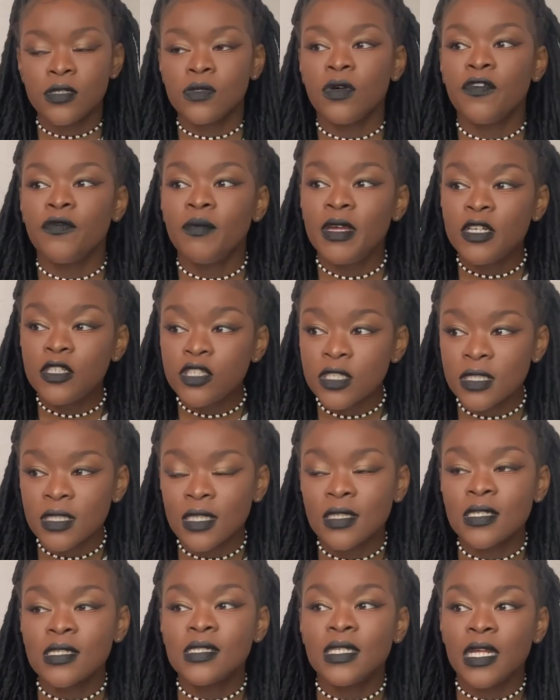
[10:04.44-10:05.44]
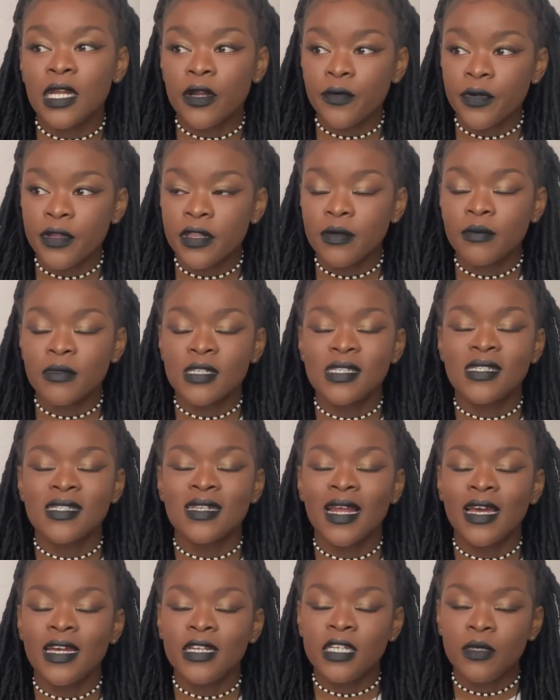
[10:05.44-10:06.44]
I've mentioned that the stellar rhythm is
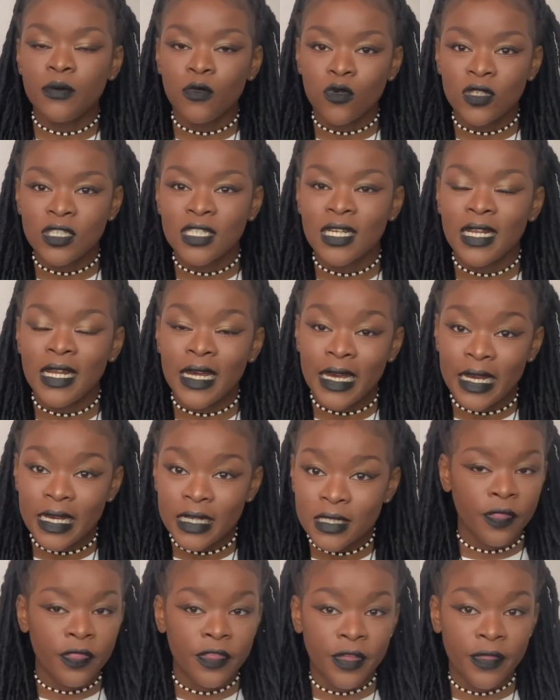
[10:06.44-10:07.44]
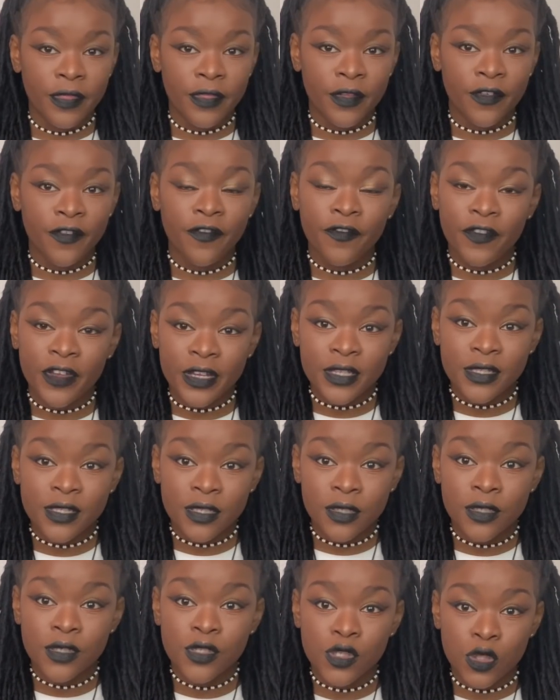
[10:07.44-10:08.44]
slightly more delayed than the
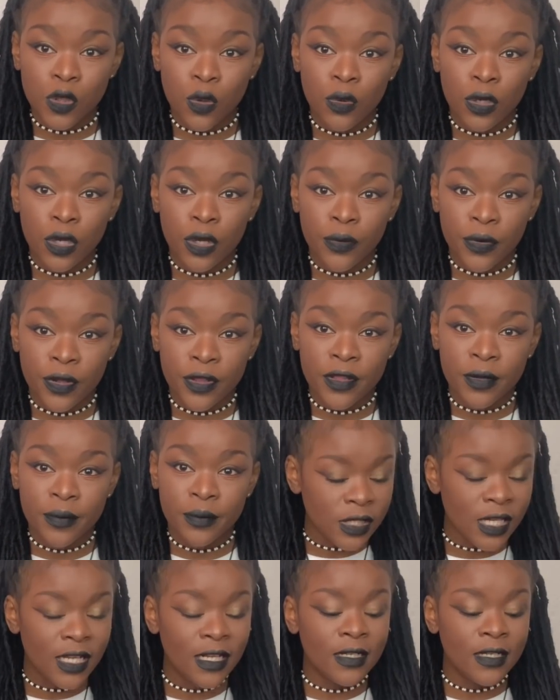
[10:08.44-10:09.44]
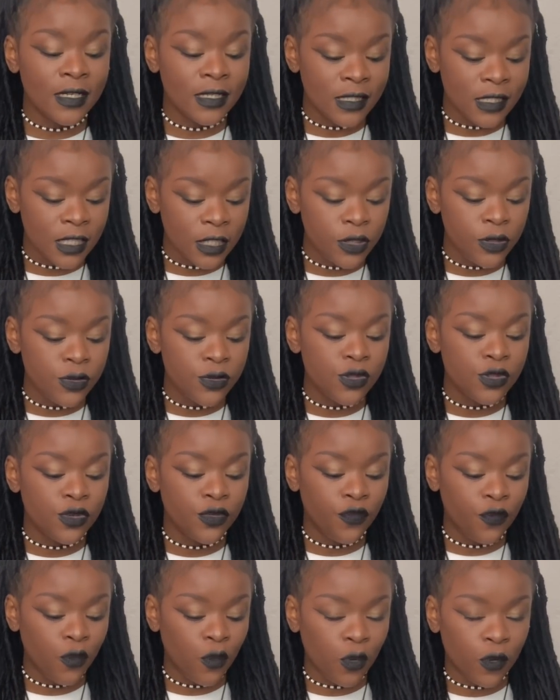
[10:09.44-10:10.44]
fixed solar rhythm, and it continues to
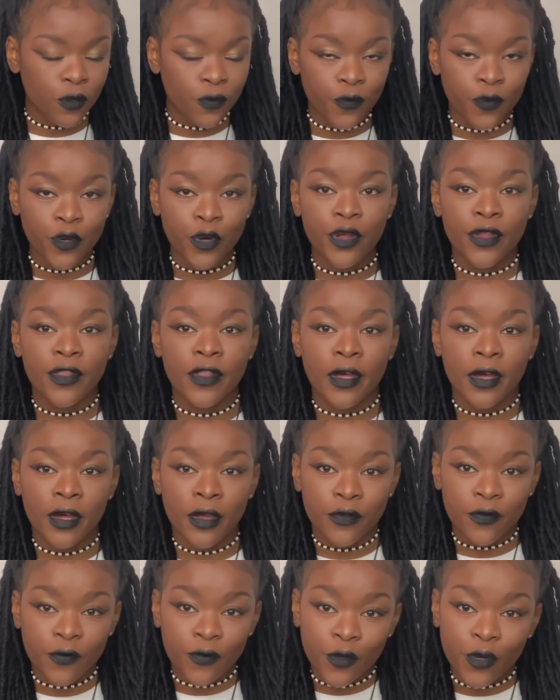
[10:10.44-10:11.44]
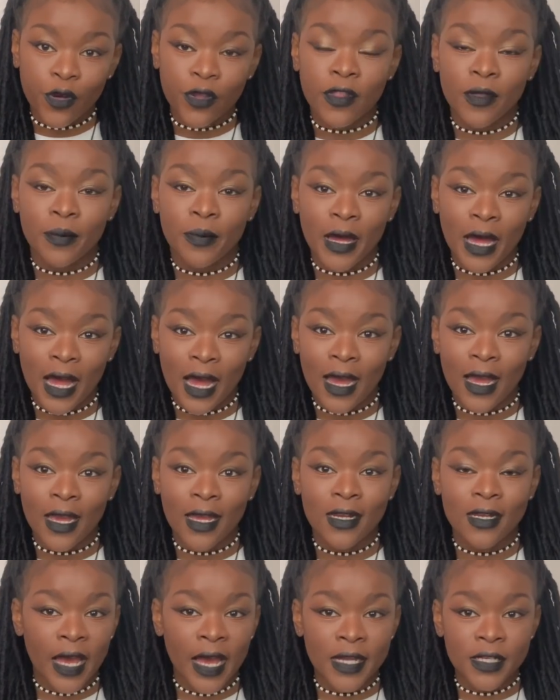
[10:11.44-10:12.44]
fall further and further
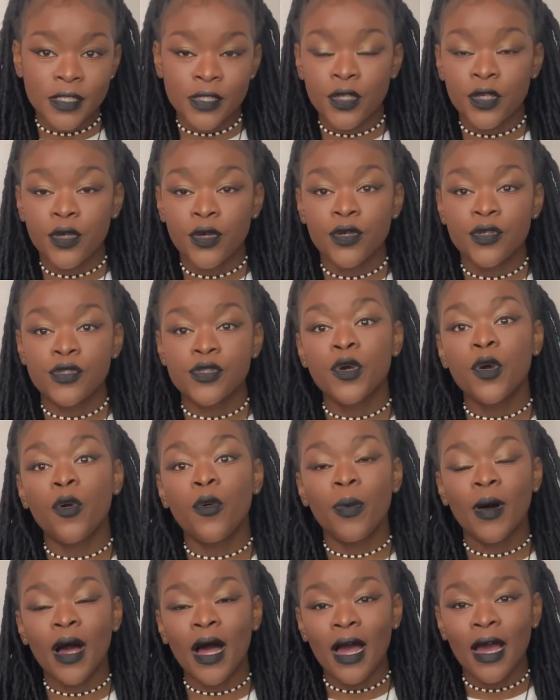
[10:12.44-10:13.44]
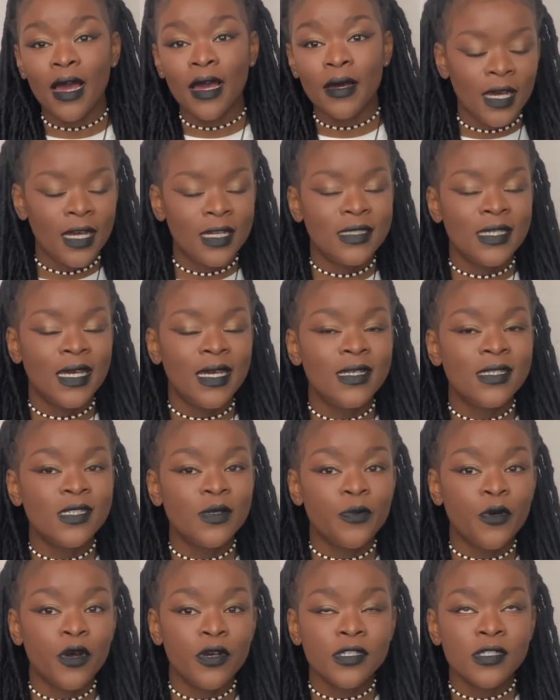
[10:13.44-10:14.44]
behind as the years go by. It takes
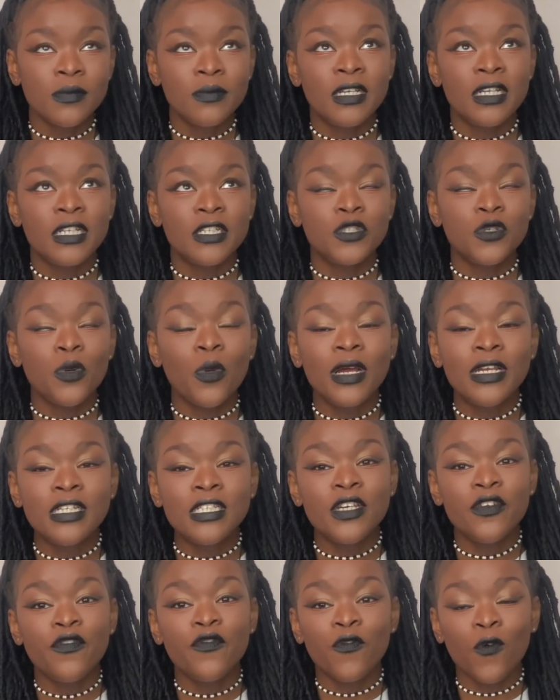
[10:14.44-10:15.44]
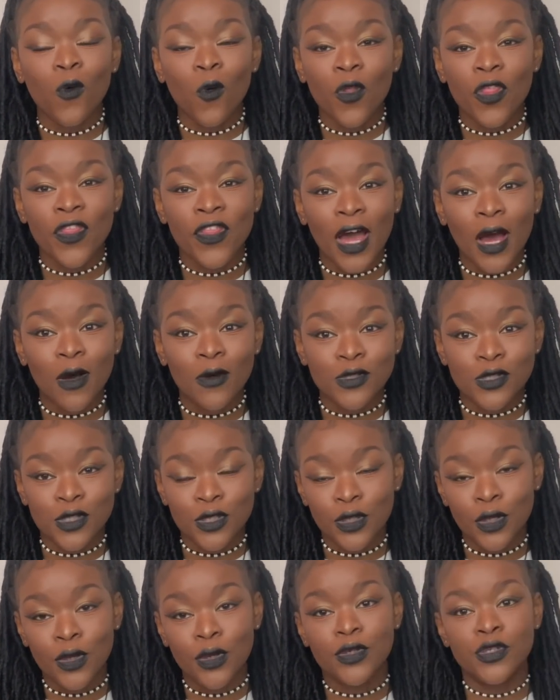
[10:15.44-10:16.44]
approximately
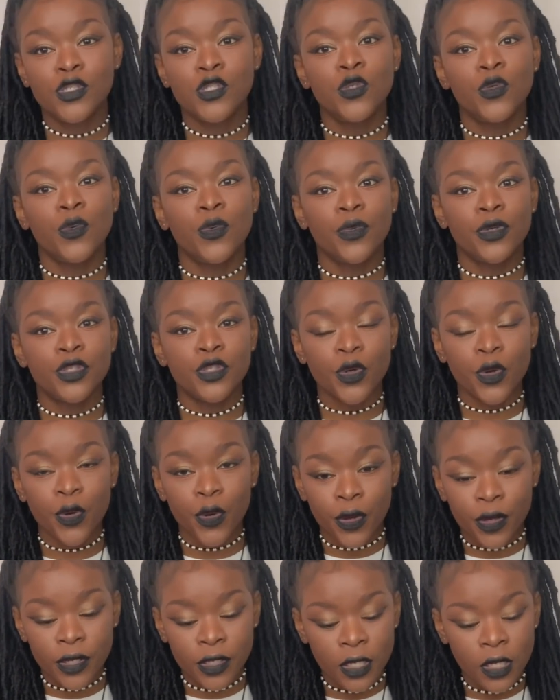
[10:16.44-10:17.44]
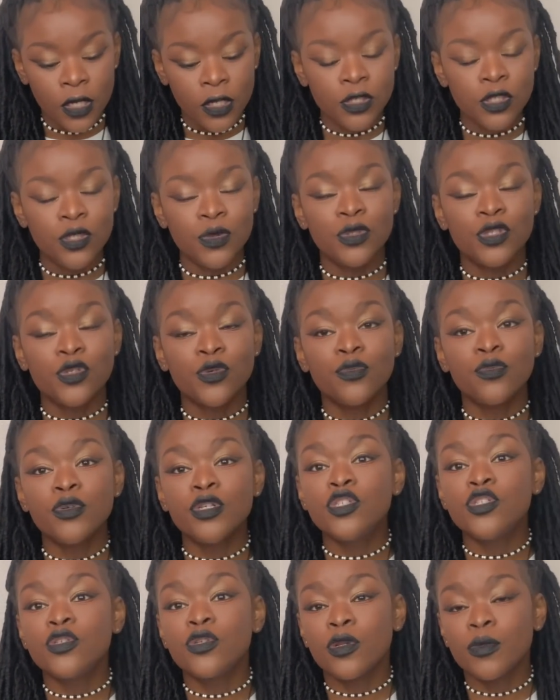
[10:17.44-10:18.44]
24,000 years to return to its
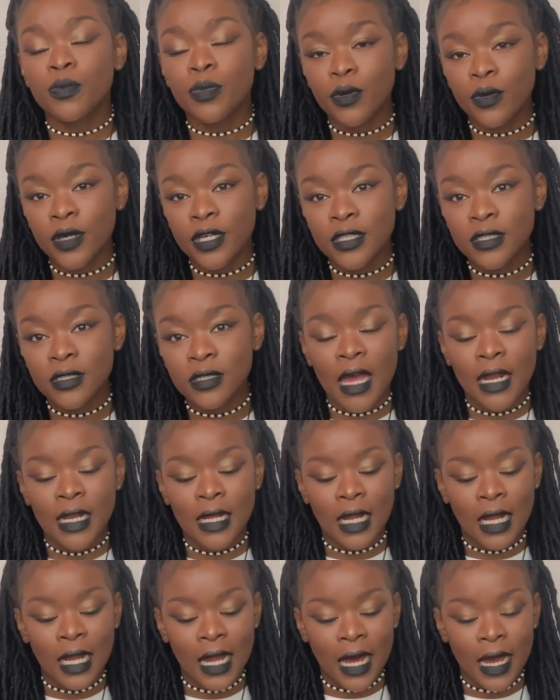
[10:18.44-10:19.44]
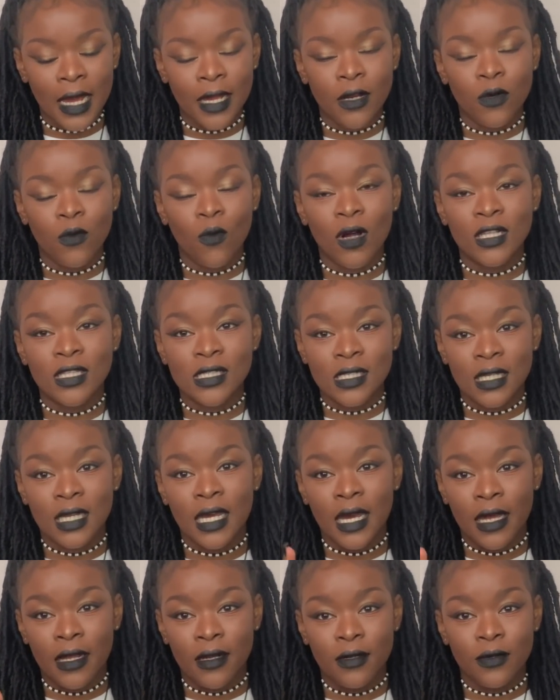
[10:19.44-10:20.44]
original point and align once
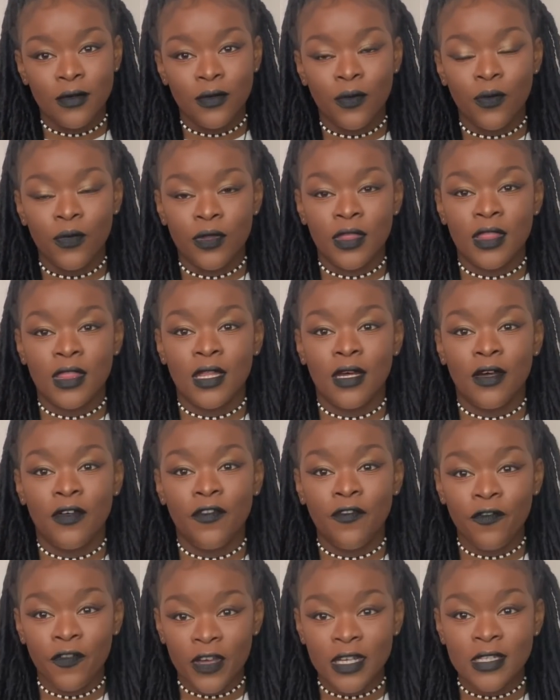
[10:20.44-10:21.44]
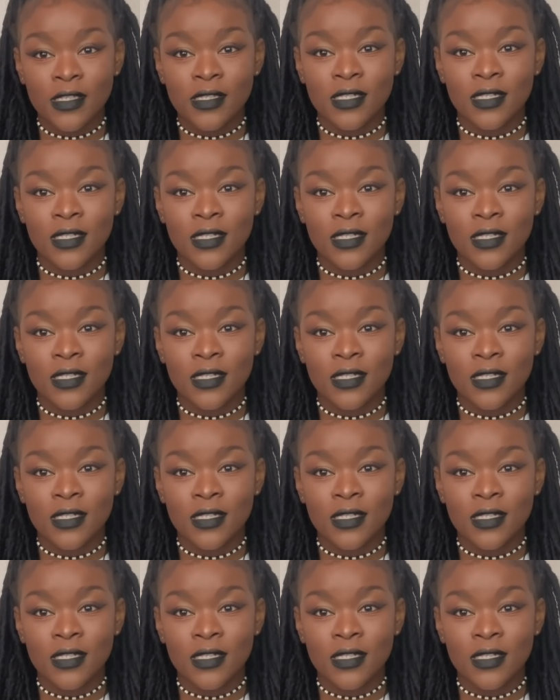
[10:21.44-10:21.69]
again with the fixed